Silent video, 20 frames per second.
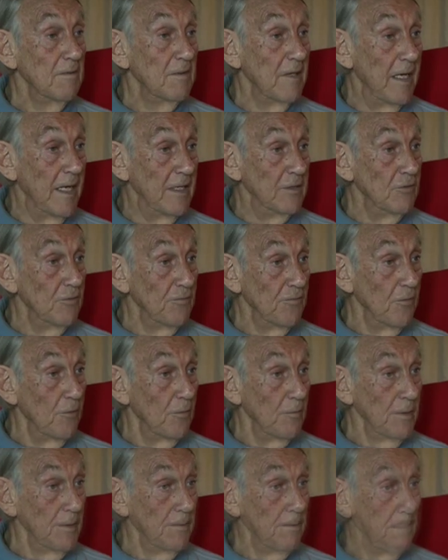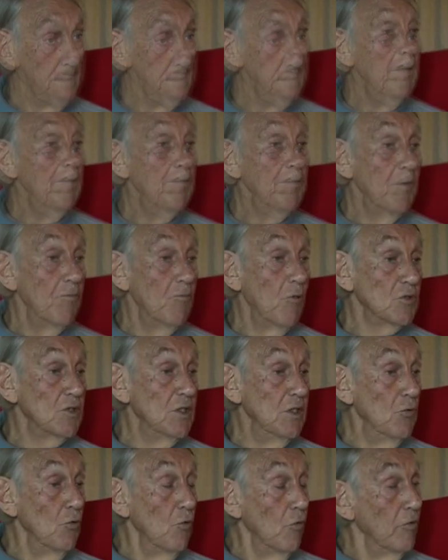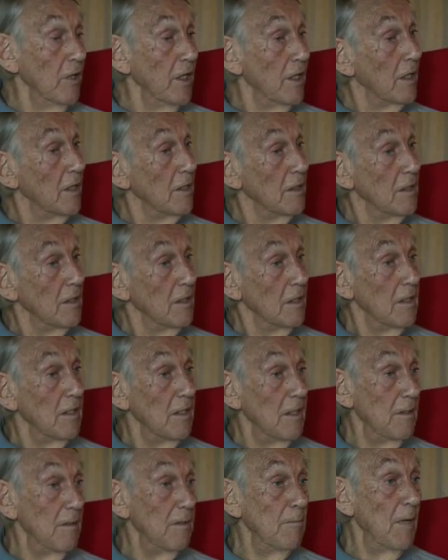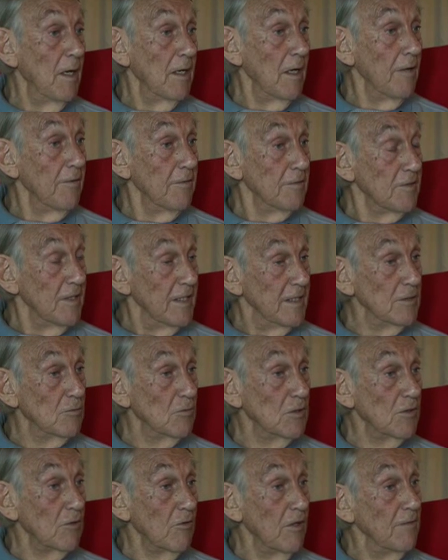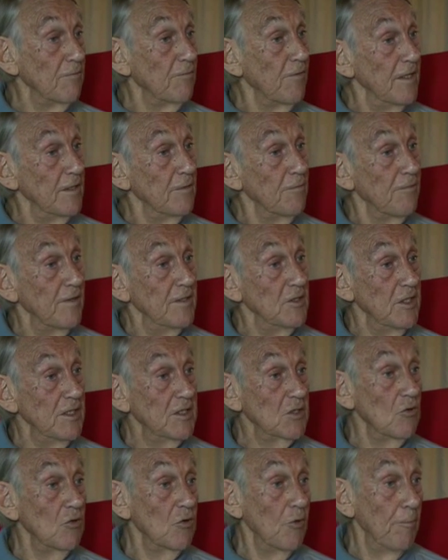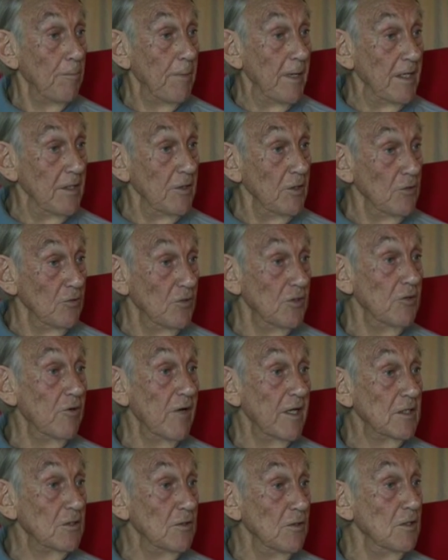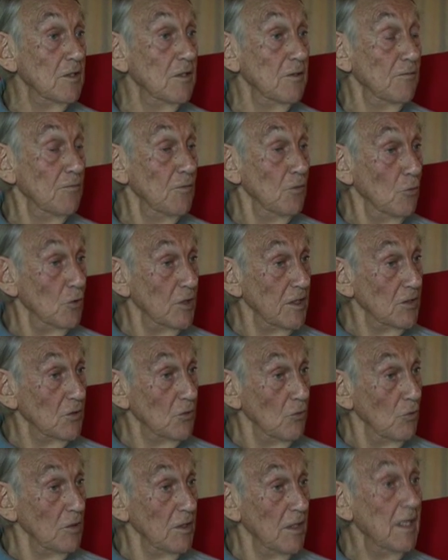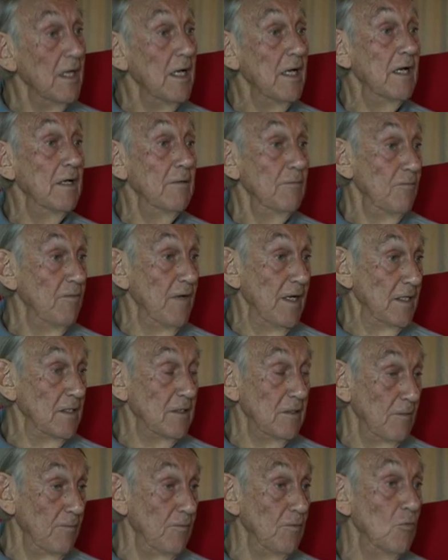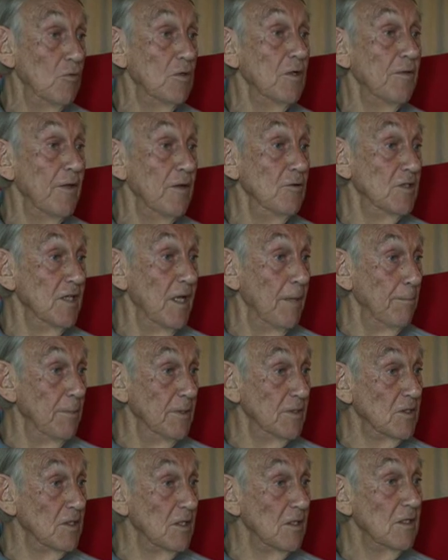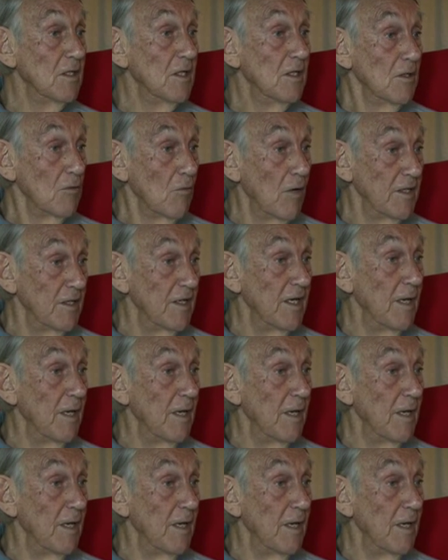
land reform. Rossi Doria, among other things, was a great friend of Francesco Compagni, the director of Nord e Sud. In fact, if you look at those numbers, quite